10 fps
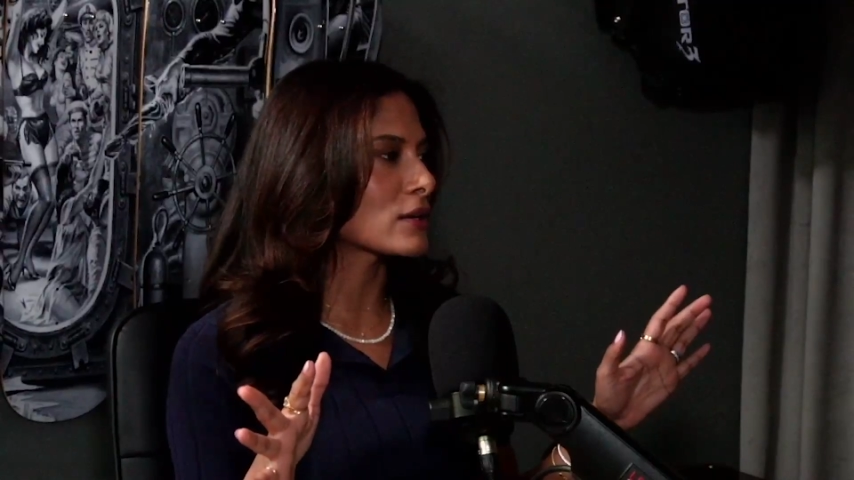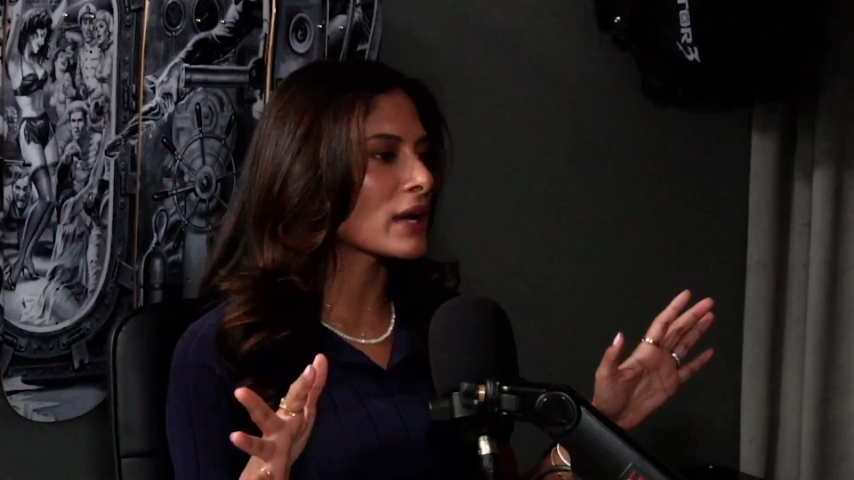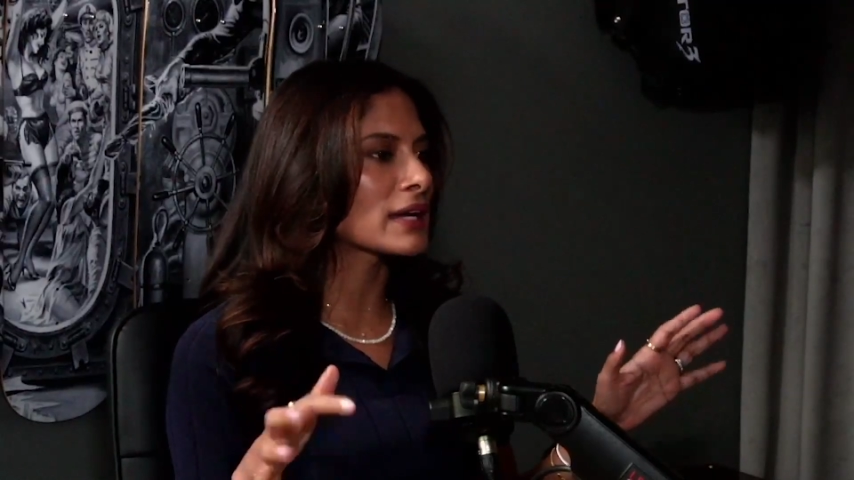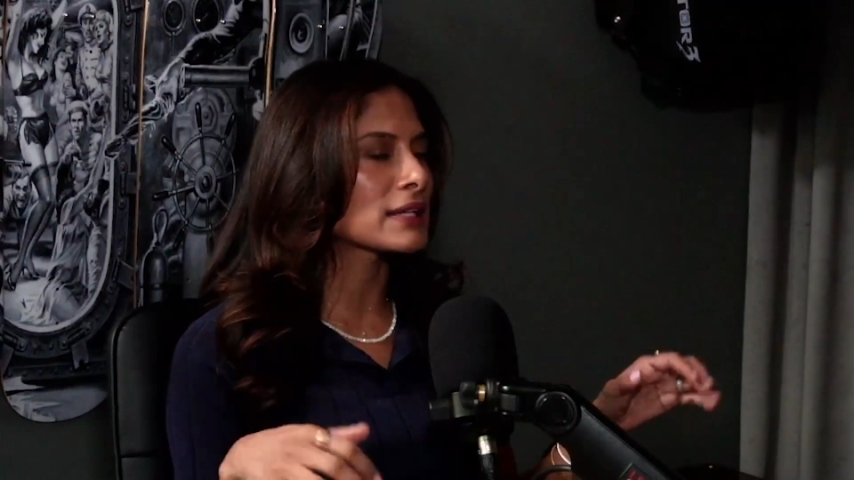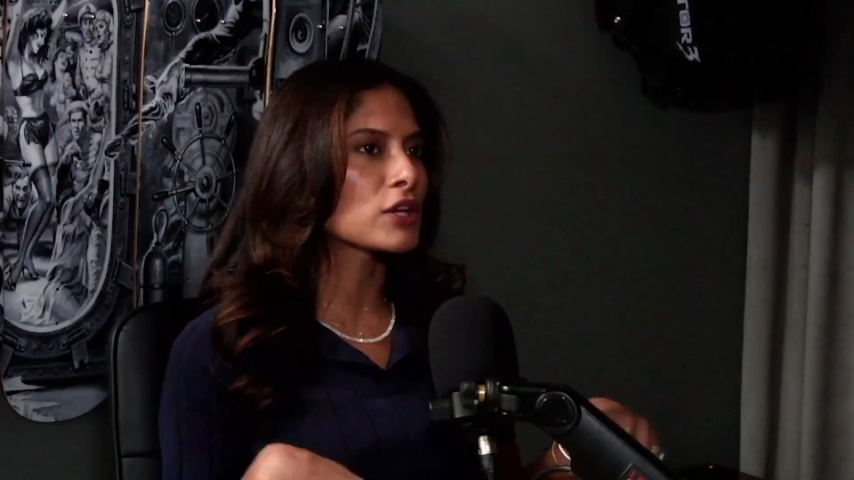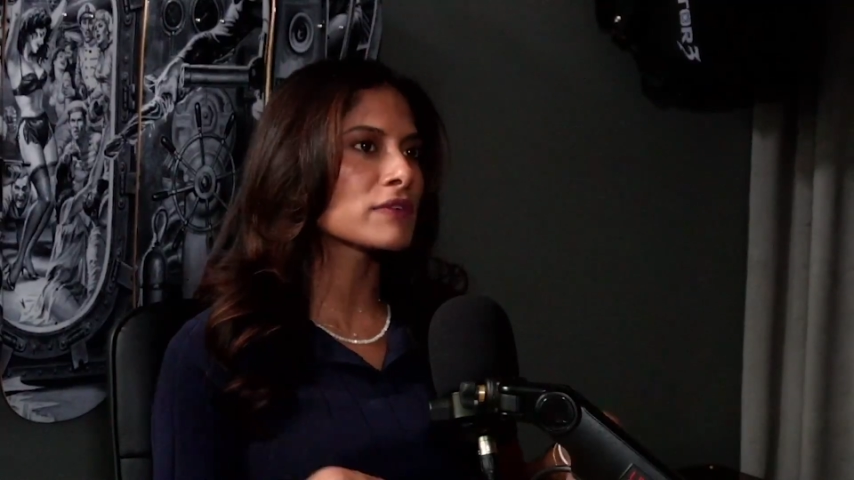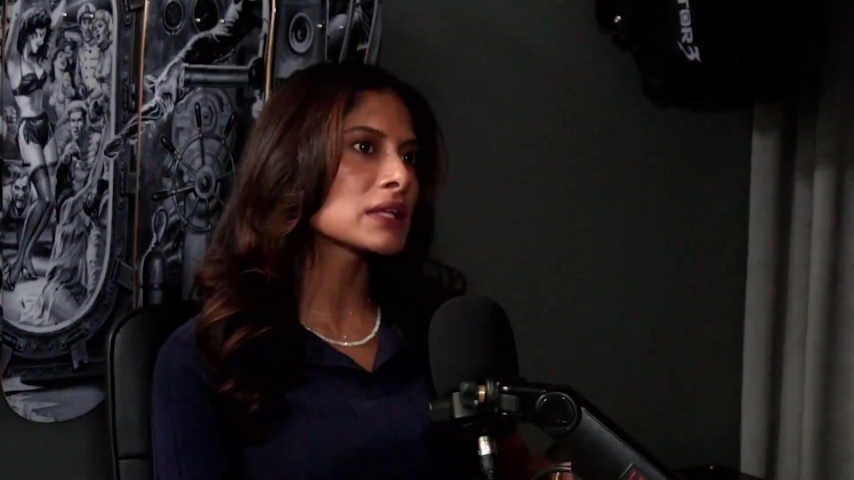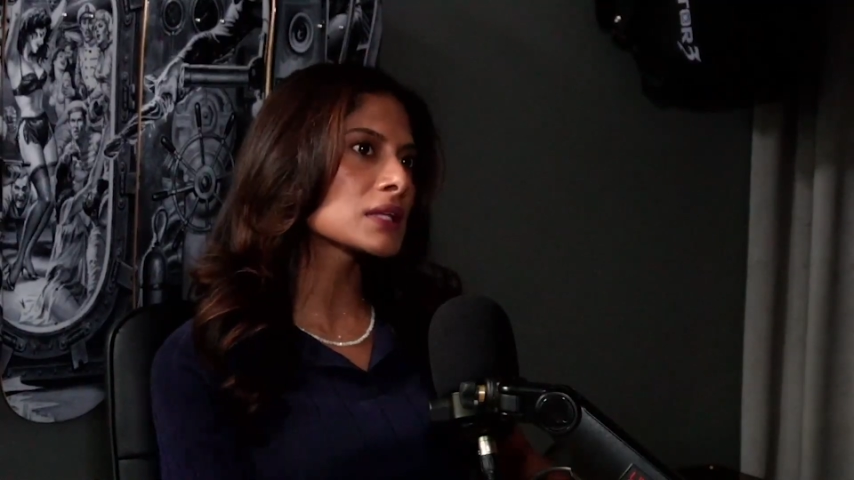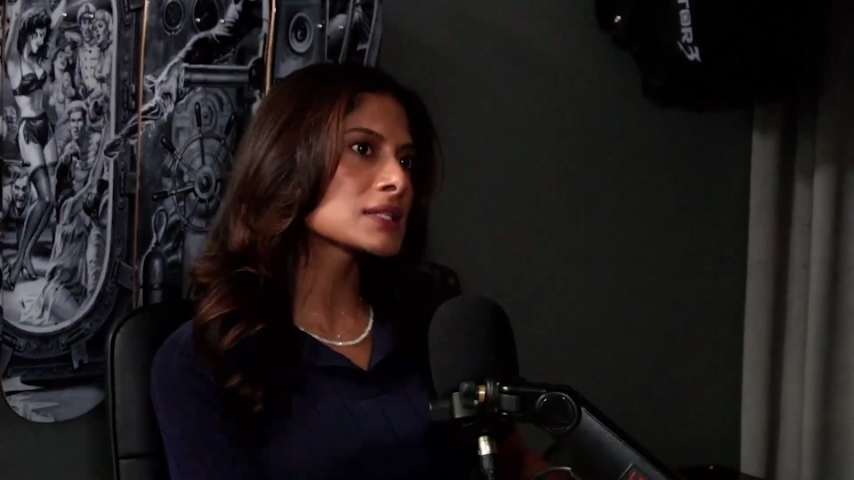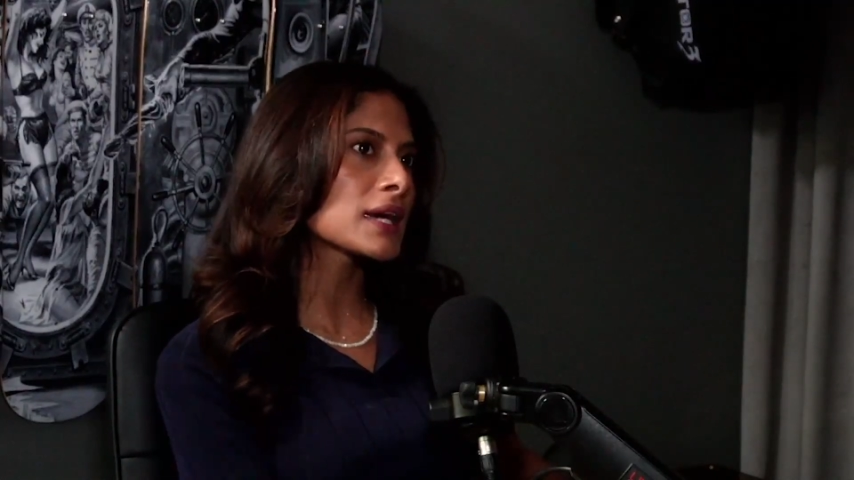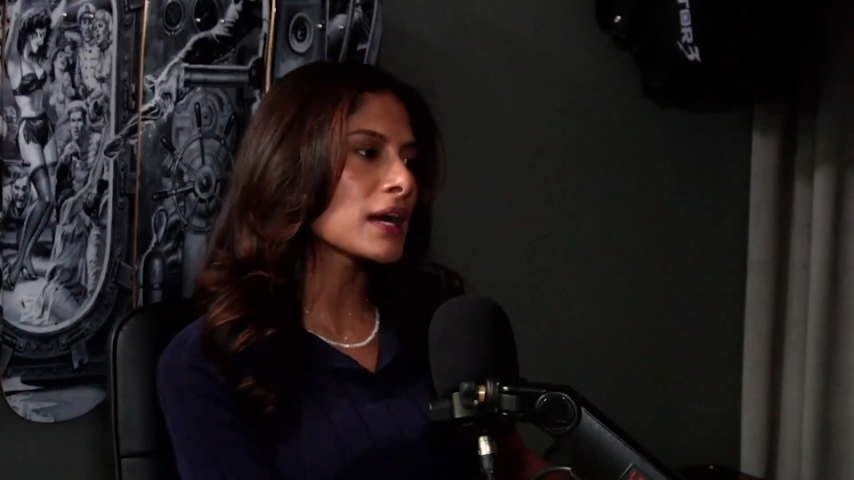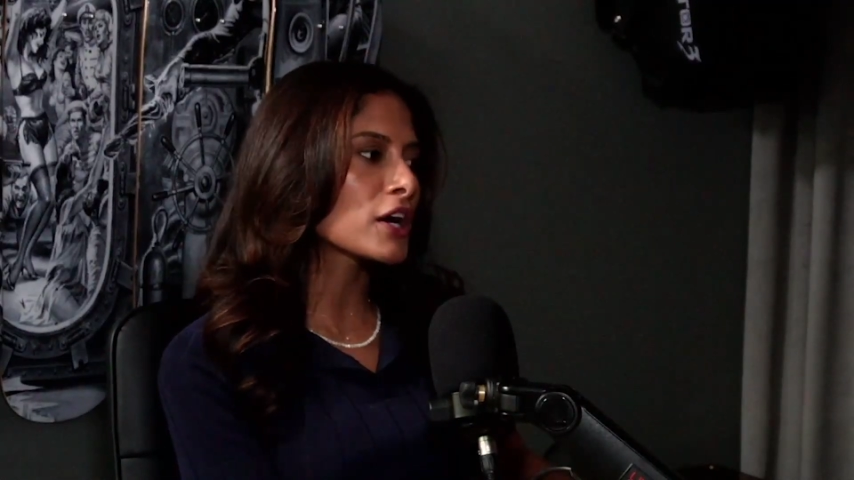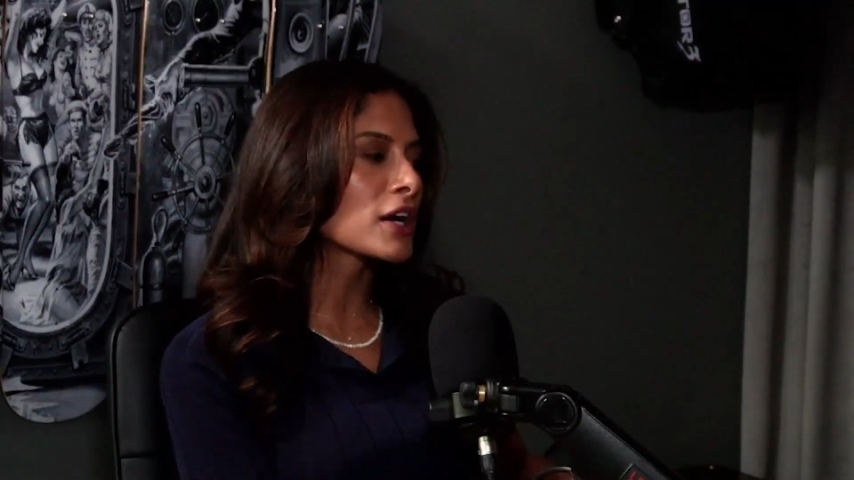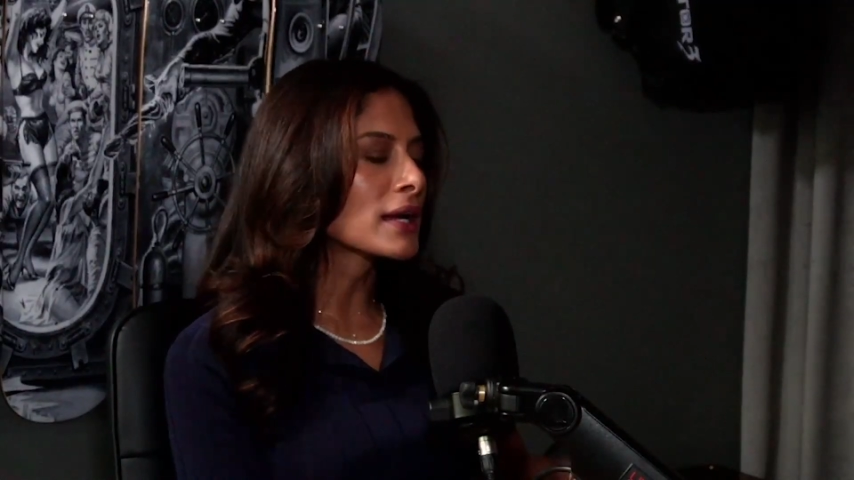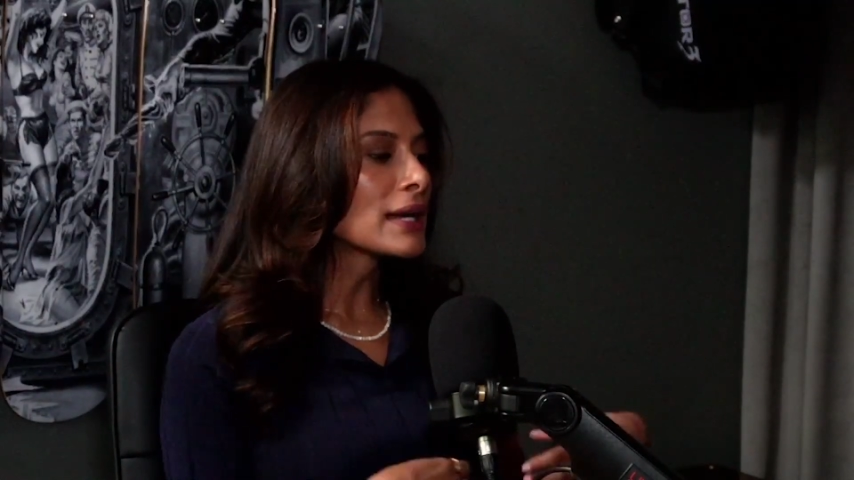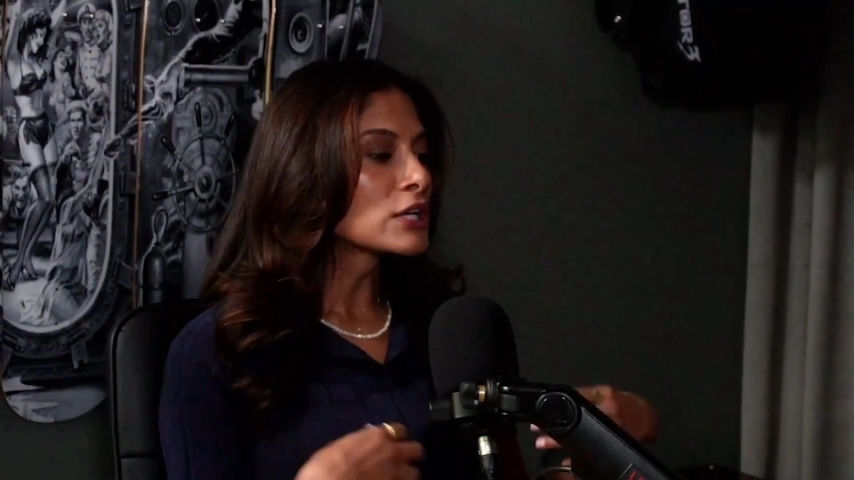right? Like you have a little tear.